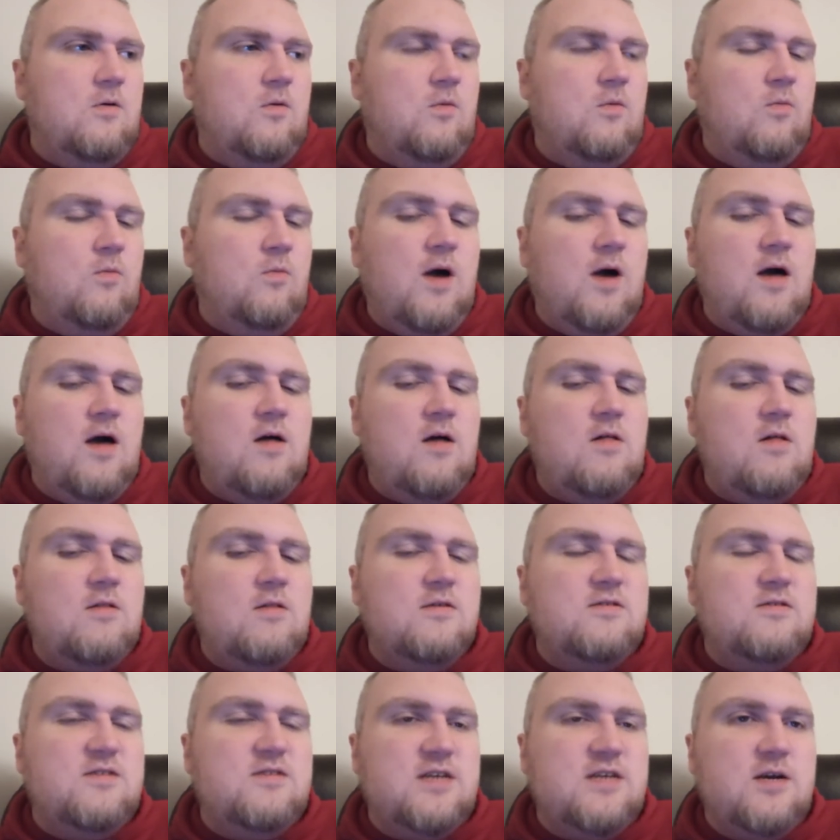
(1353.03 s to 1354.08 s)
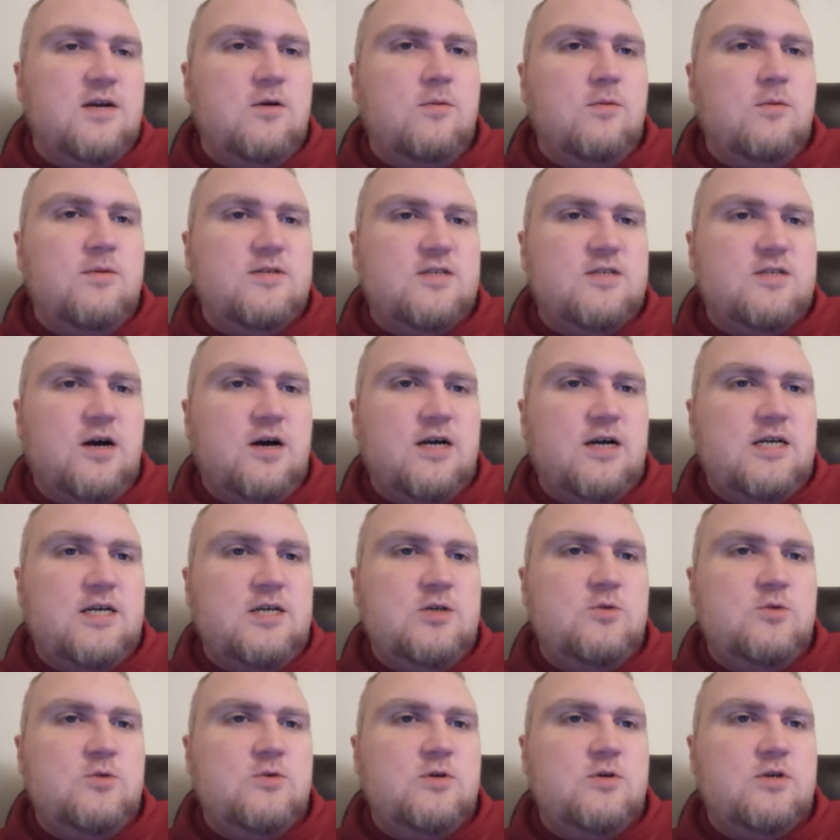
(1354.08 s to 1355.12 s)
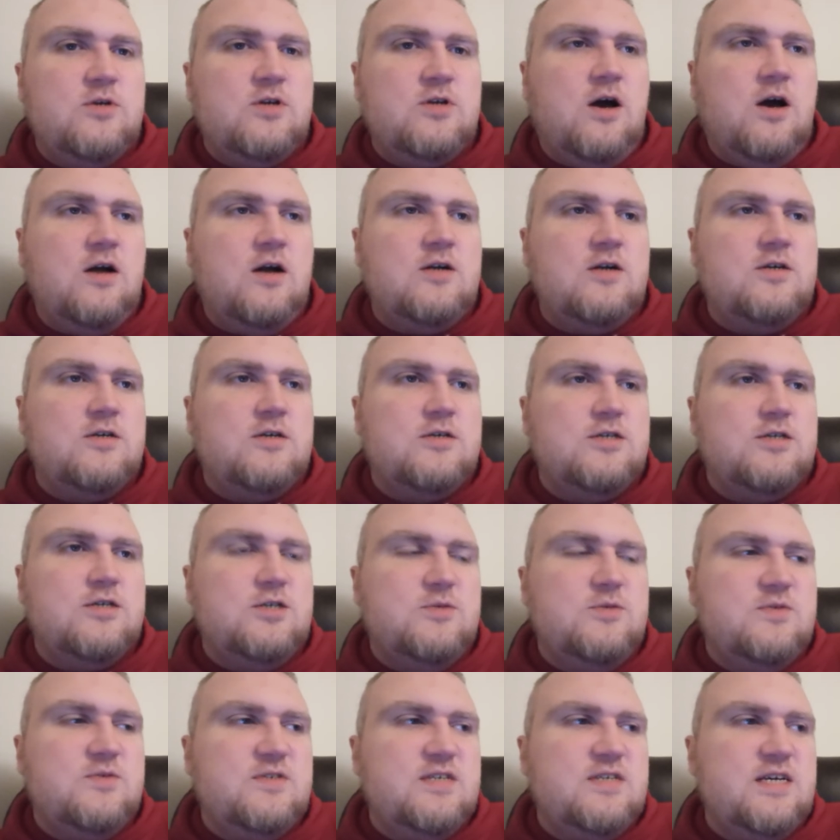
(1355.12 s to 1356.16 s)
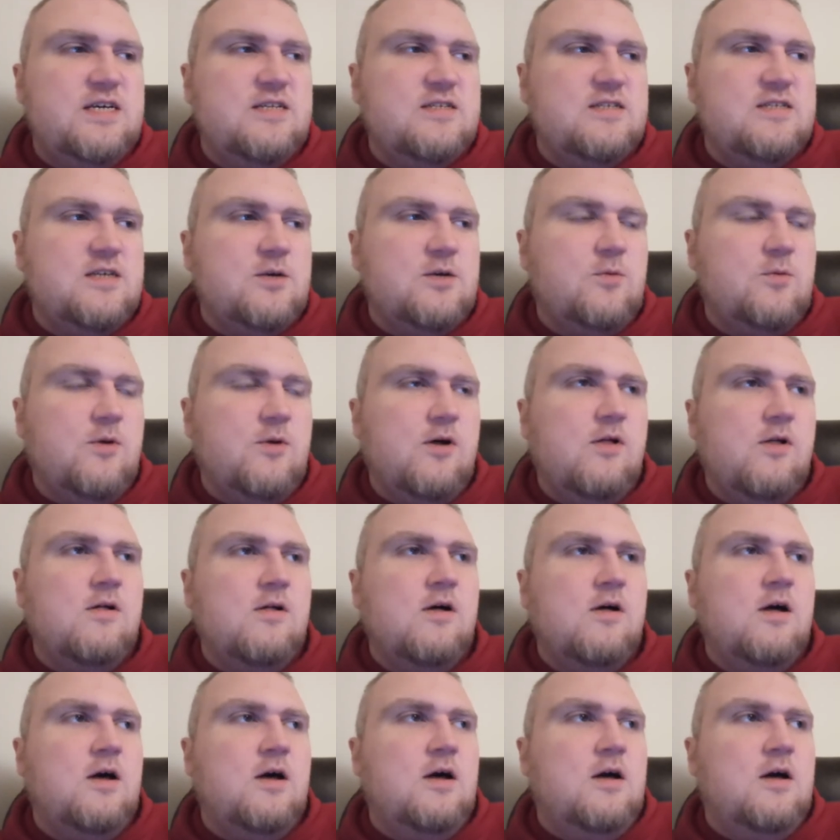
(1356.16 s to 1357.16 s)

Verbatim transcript: while Sarah was talking to her doctor, she was saying it's like, well,